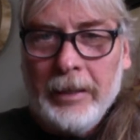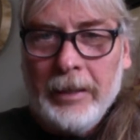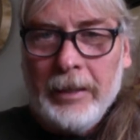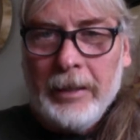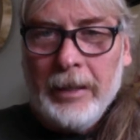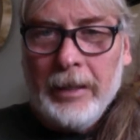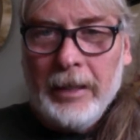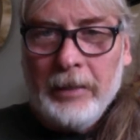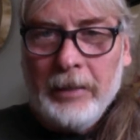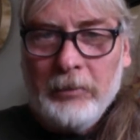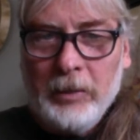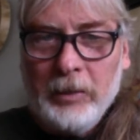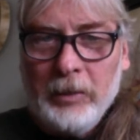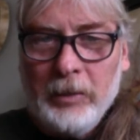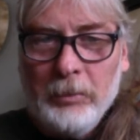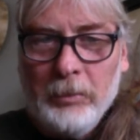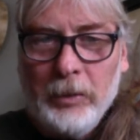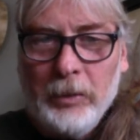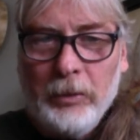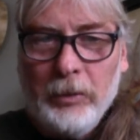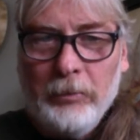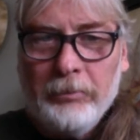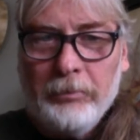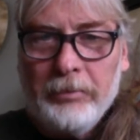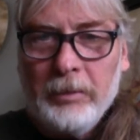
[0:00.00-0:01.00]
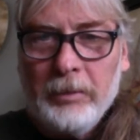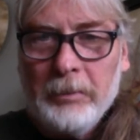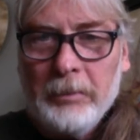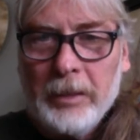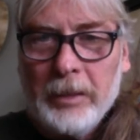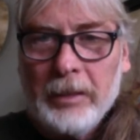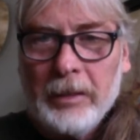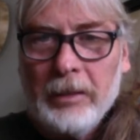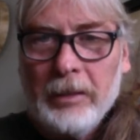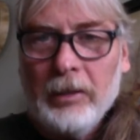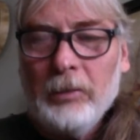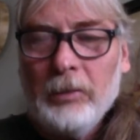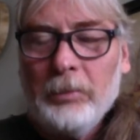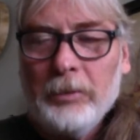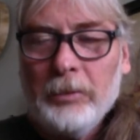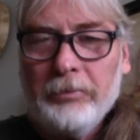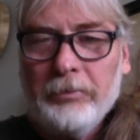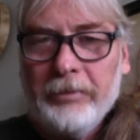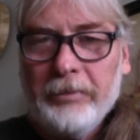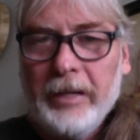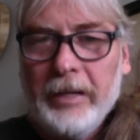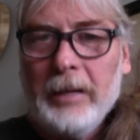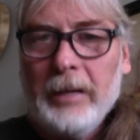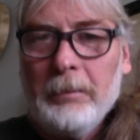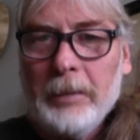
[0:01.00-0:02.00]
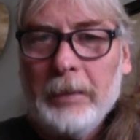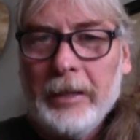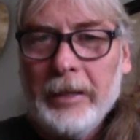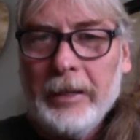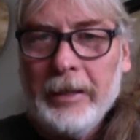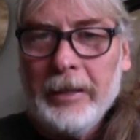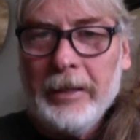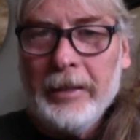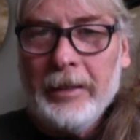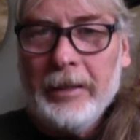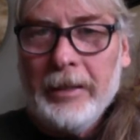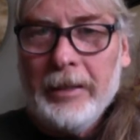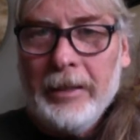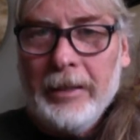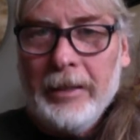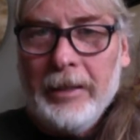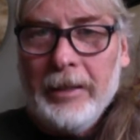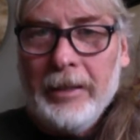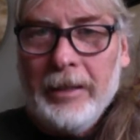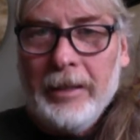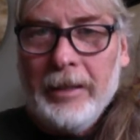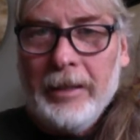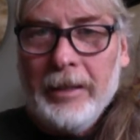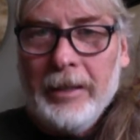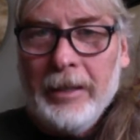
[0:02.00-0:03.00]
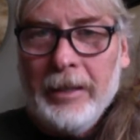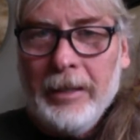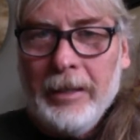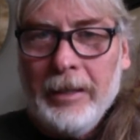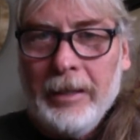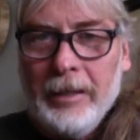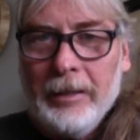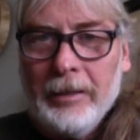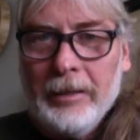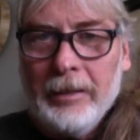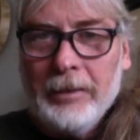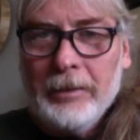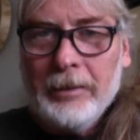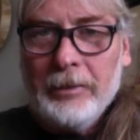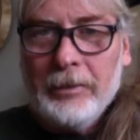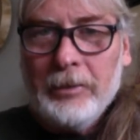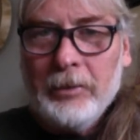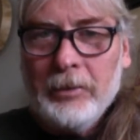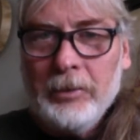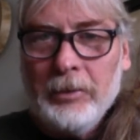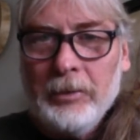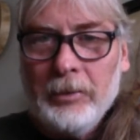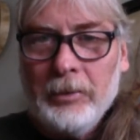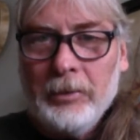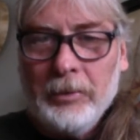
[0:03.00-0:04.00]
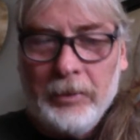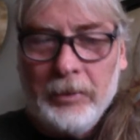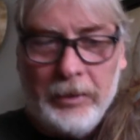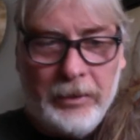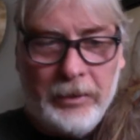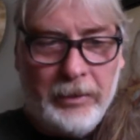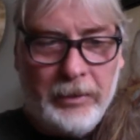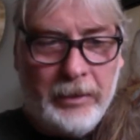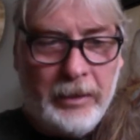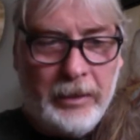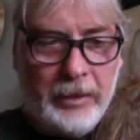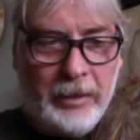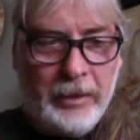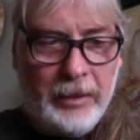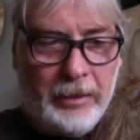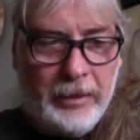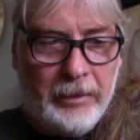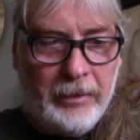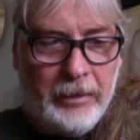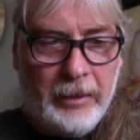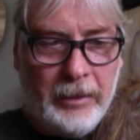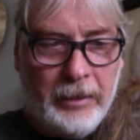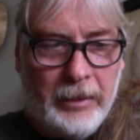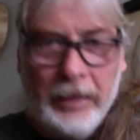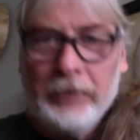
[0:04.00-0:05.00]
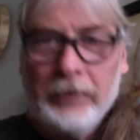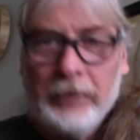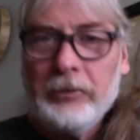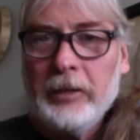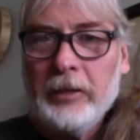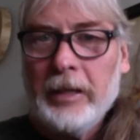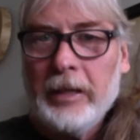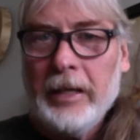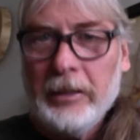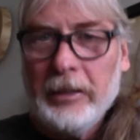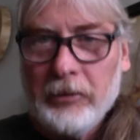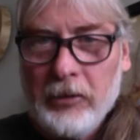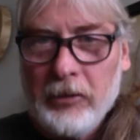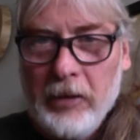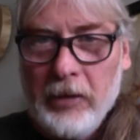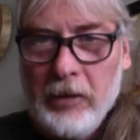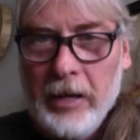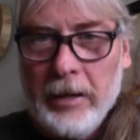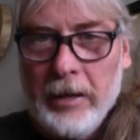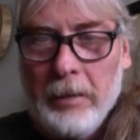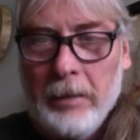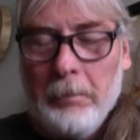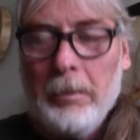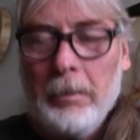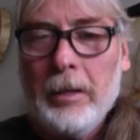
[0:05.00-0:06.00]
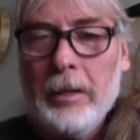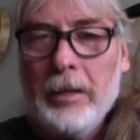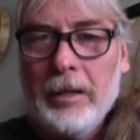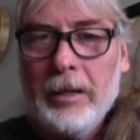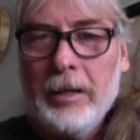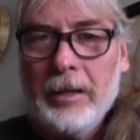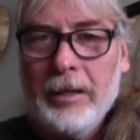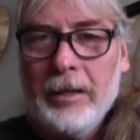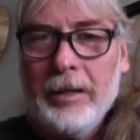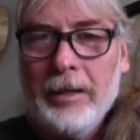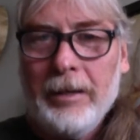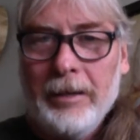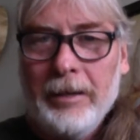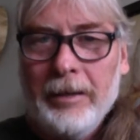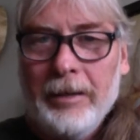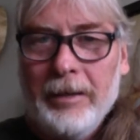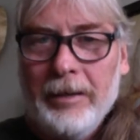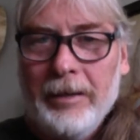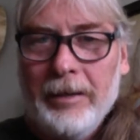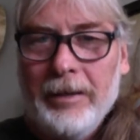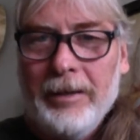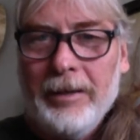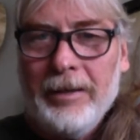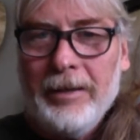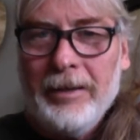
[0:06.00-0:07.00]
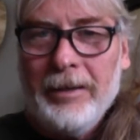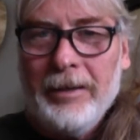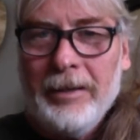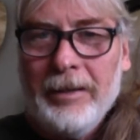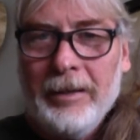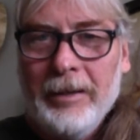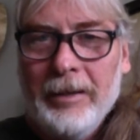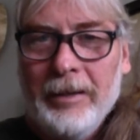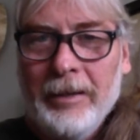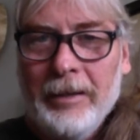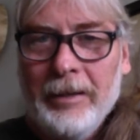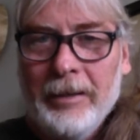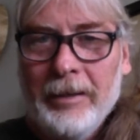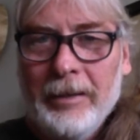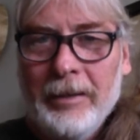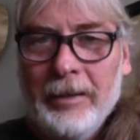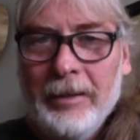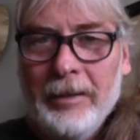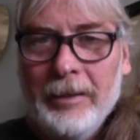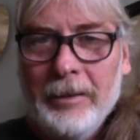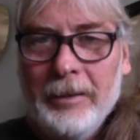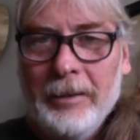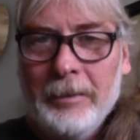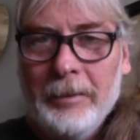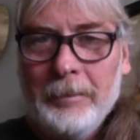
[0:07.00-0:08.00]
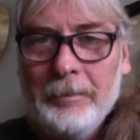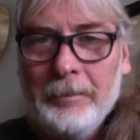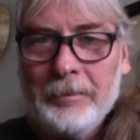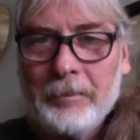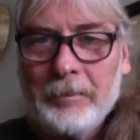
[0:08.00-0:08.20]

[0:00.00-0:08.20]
And we move from a global family uh, to the, the us against them, and um,